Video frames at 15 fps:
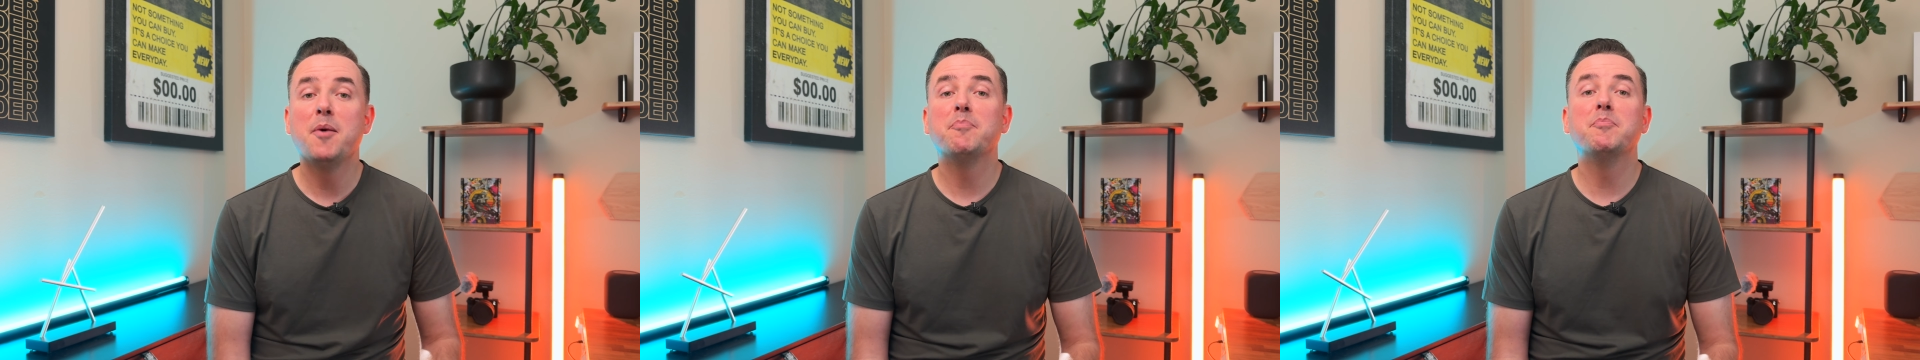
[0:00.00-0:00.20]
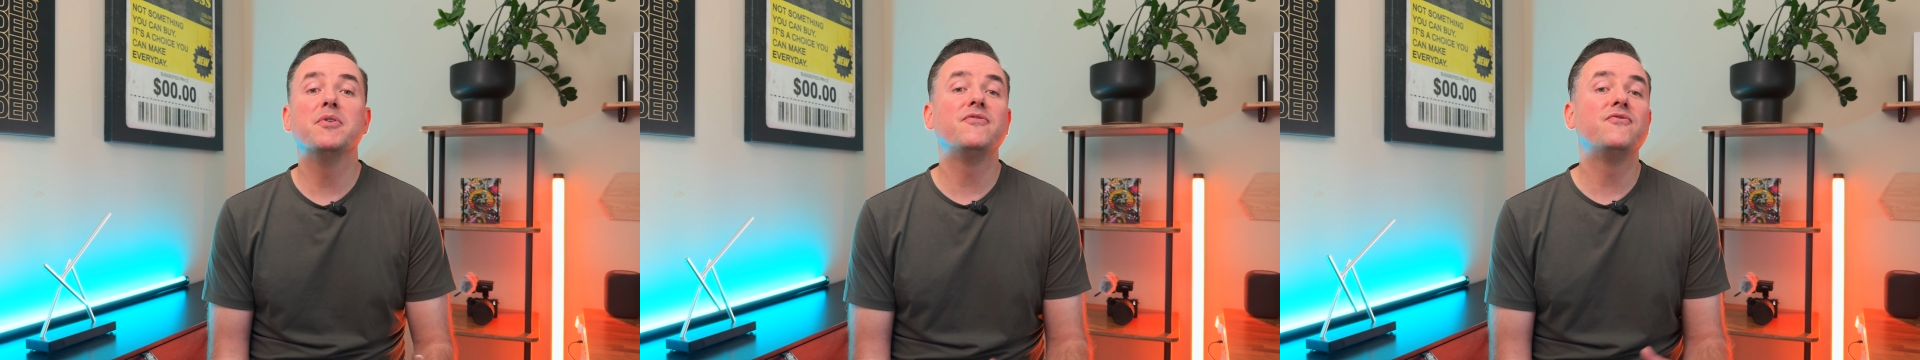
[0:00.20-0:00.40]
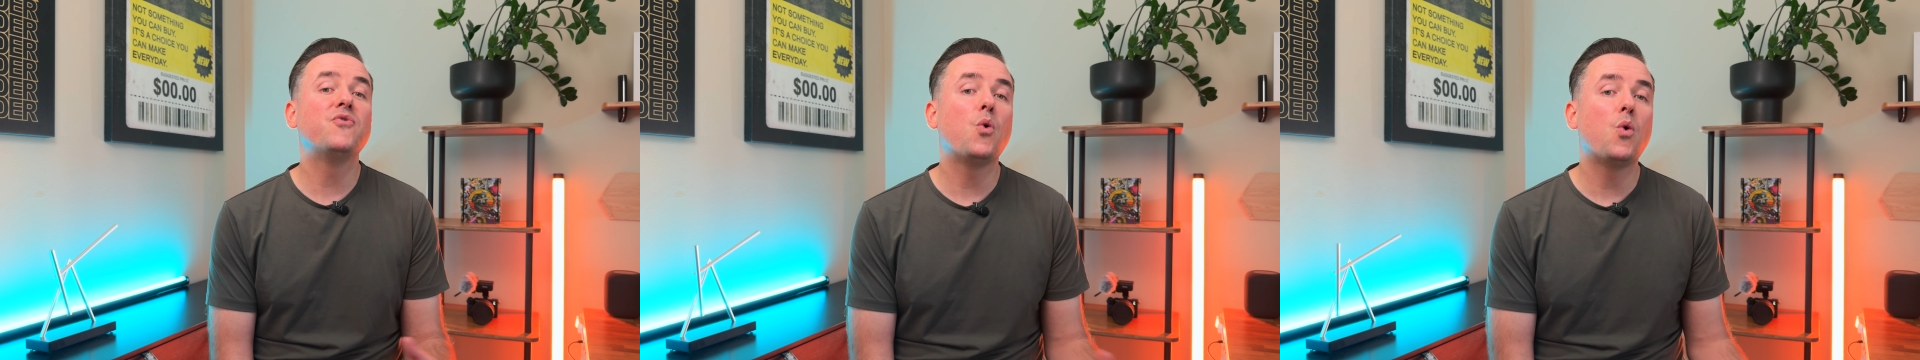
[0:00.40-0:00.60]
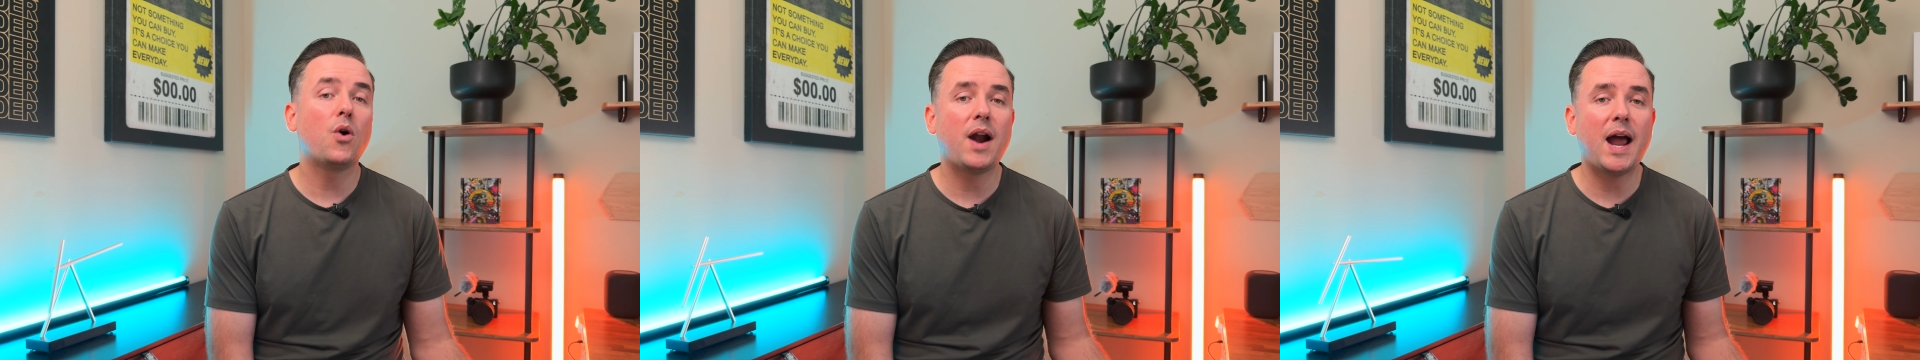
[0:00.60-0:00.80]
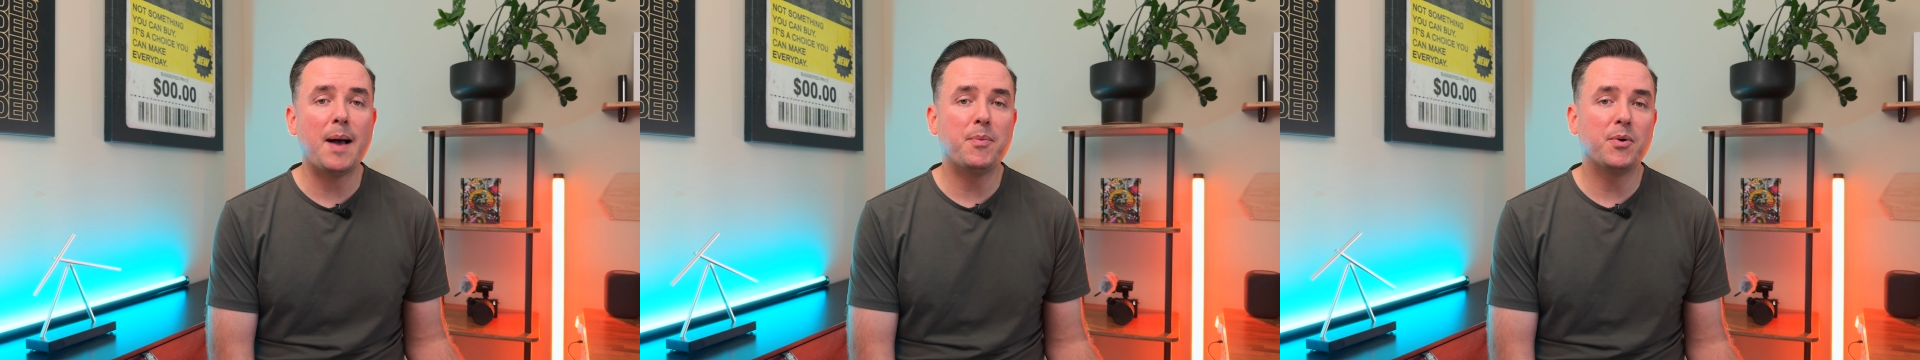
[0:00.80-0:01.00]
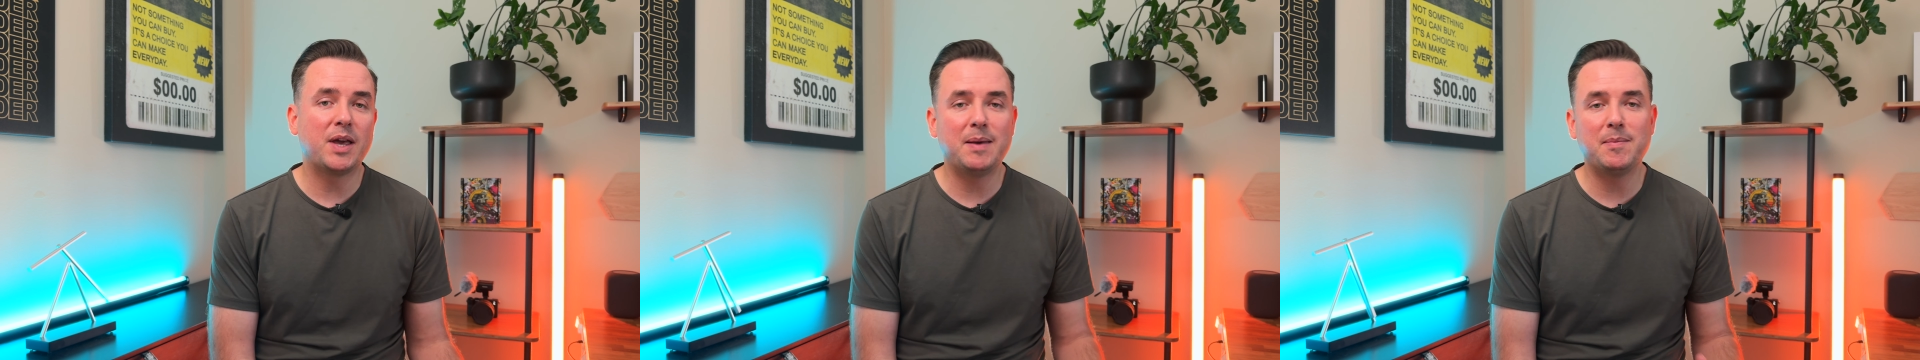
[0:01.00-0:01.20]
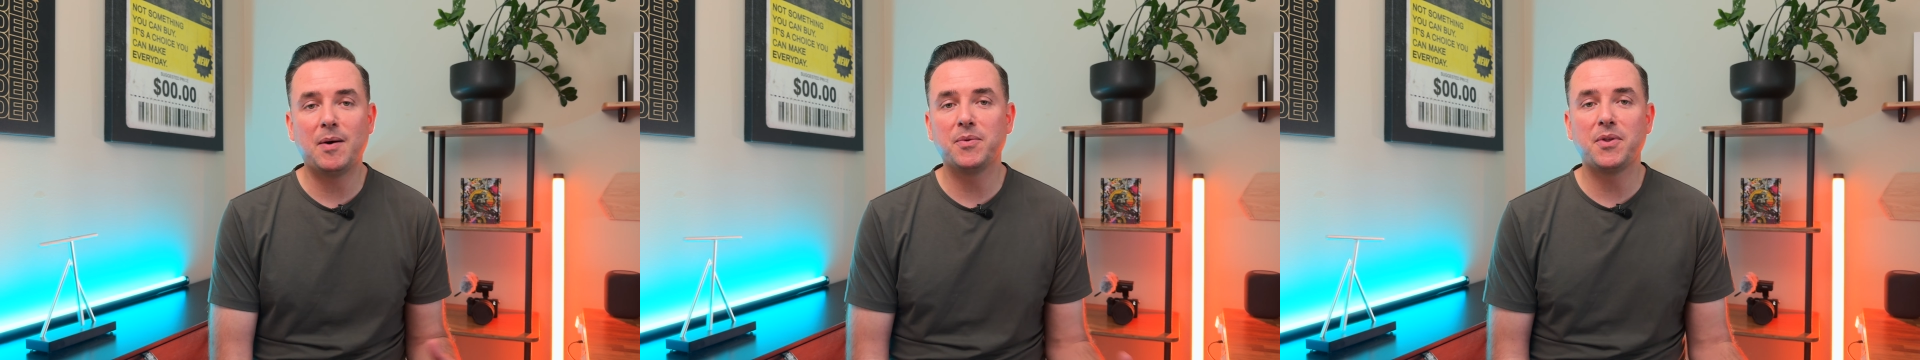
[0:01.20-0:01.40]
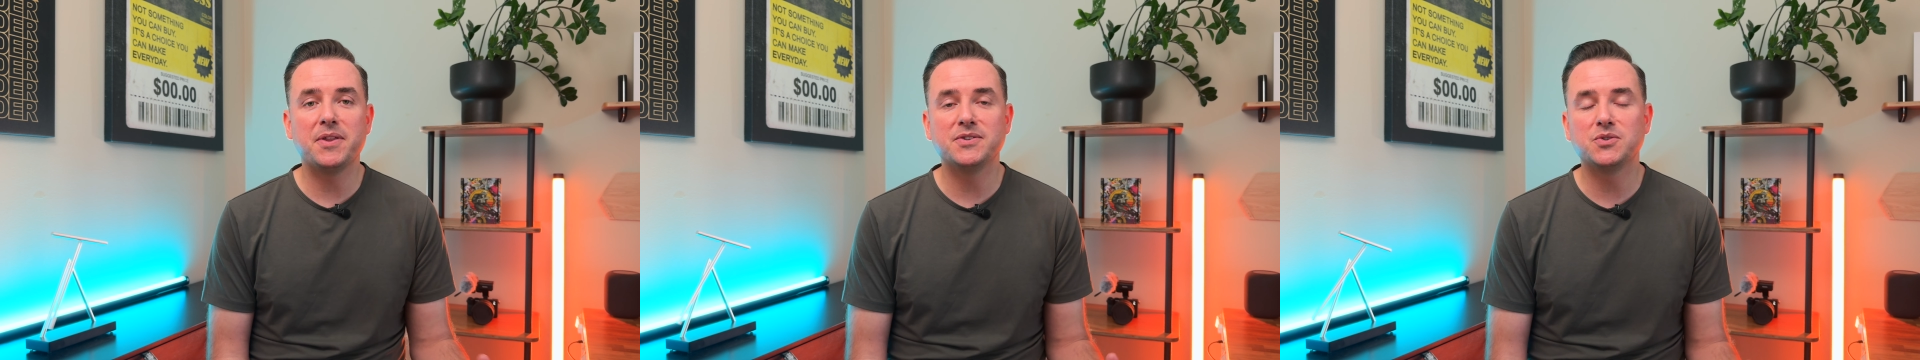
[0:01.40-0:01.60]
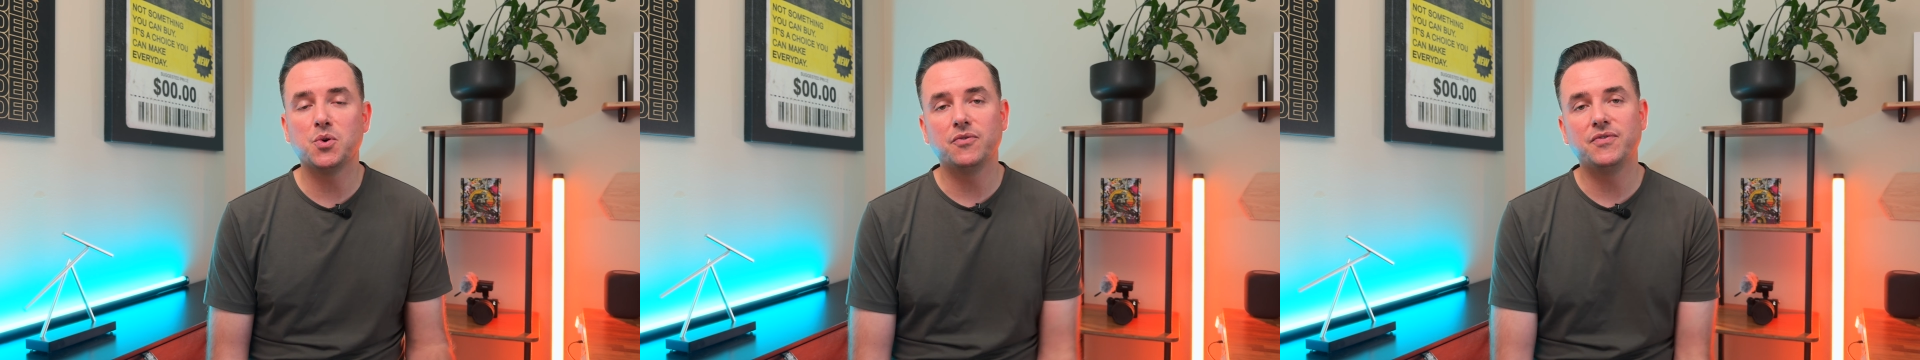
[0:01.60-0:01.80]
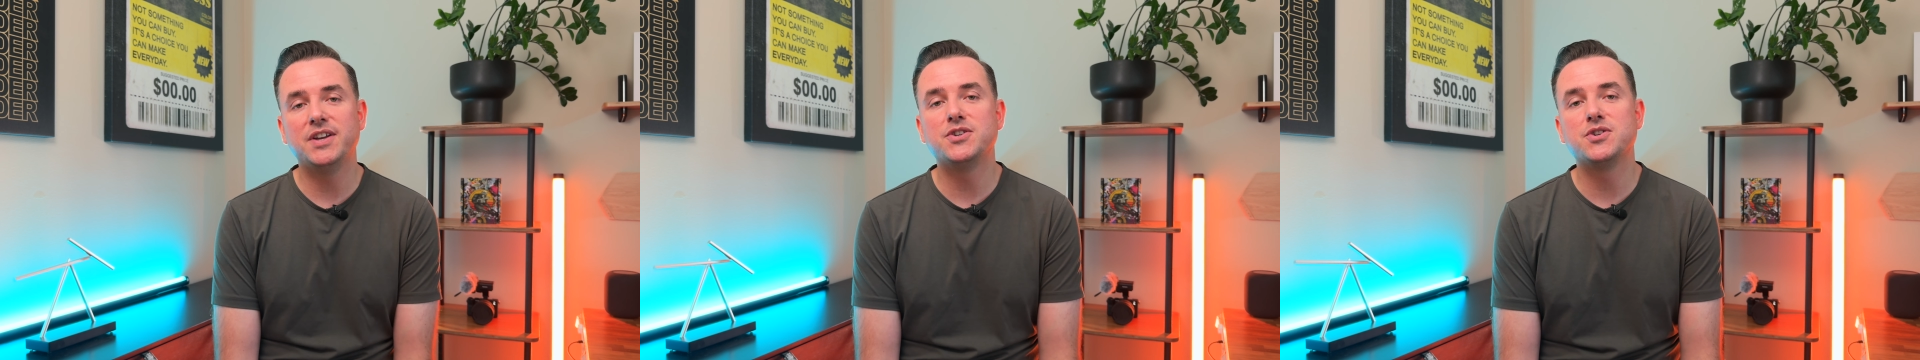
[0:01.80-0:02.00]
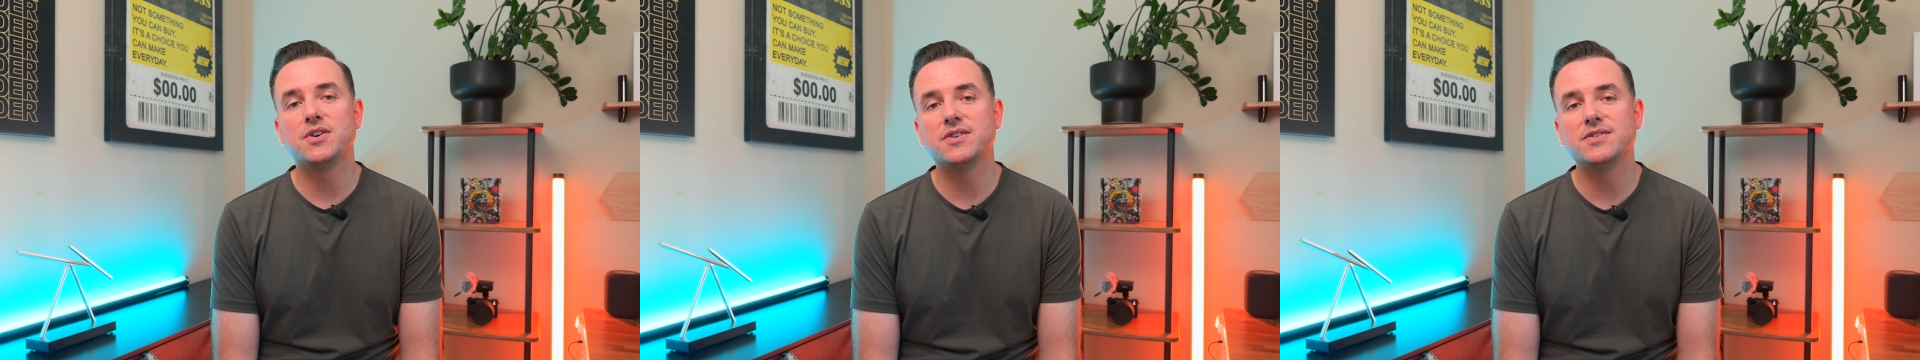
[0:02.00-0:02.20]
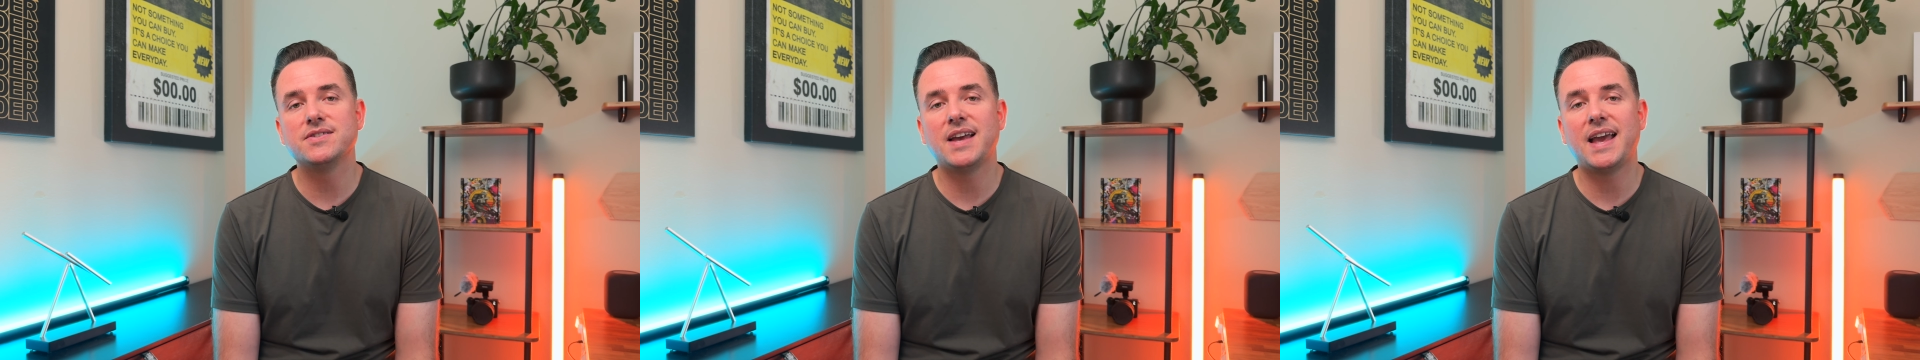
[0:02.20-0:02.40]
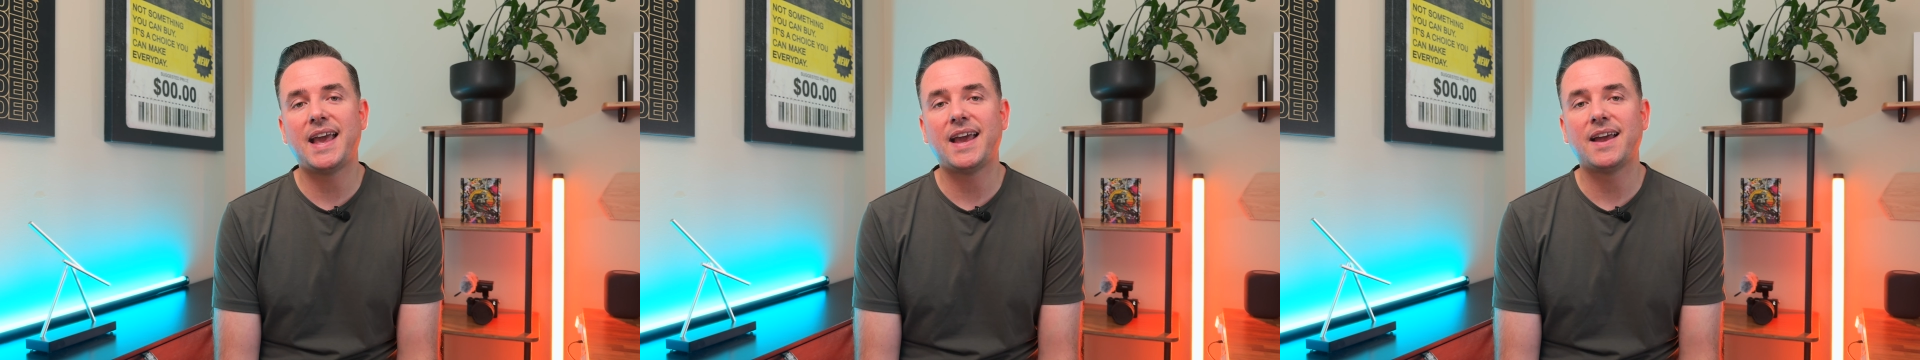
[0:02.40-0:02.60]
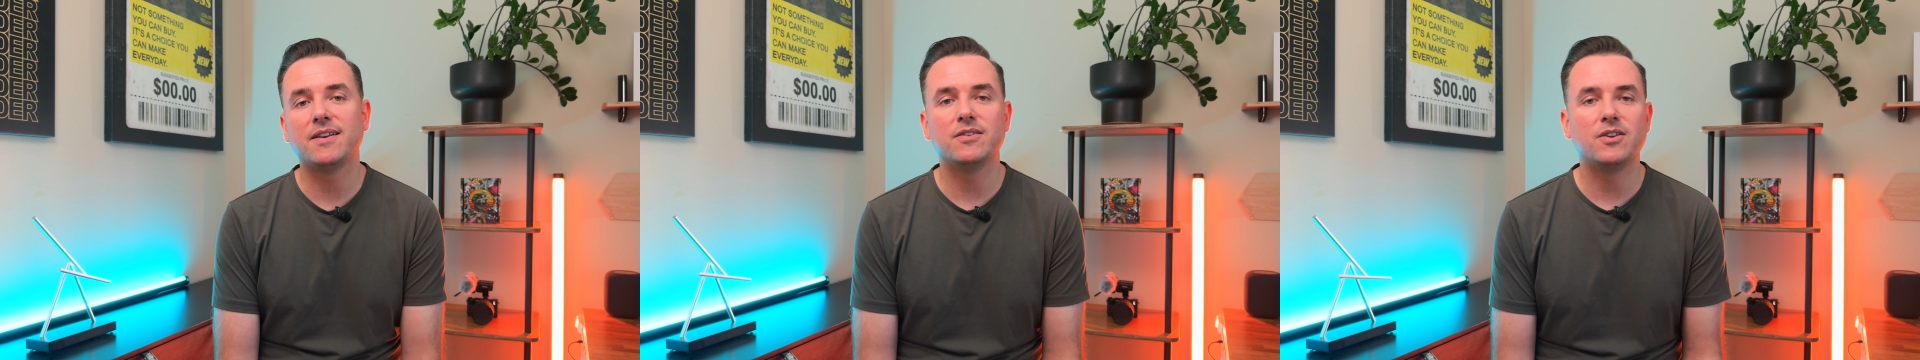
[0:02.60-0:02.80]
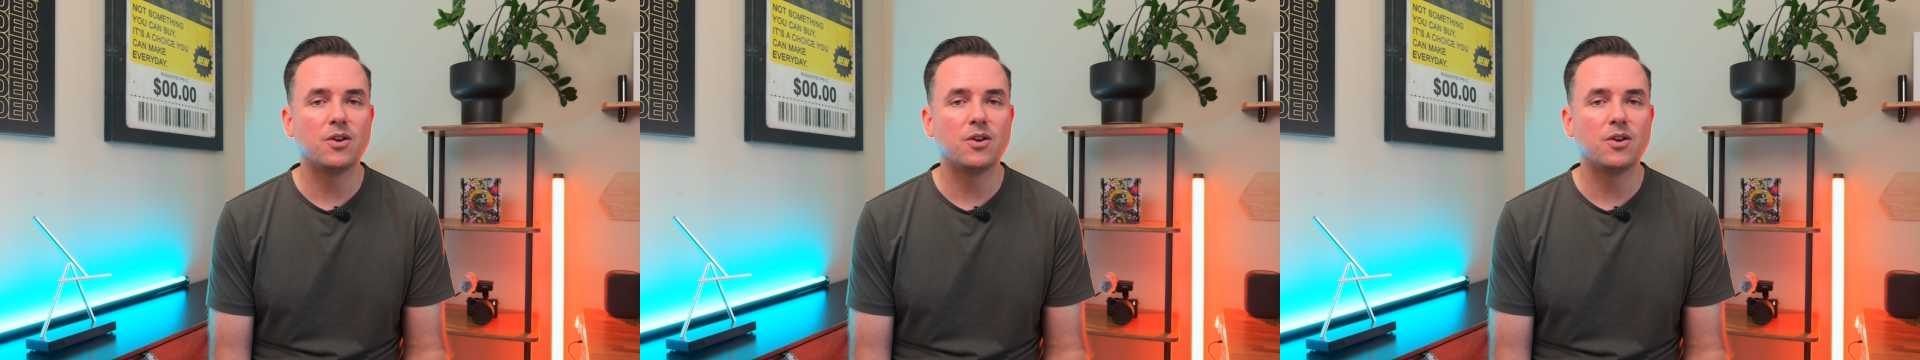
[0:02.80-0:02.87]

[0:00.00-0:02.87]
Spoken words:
before Apple came out with all these cool features and,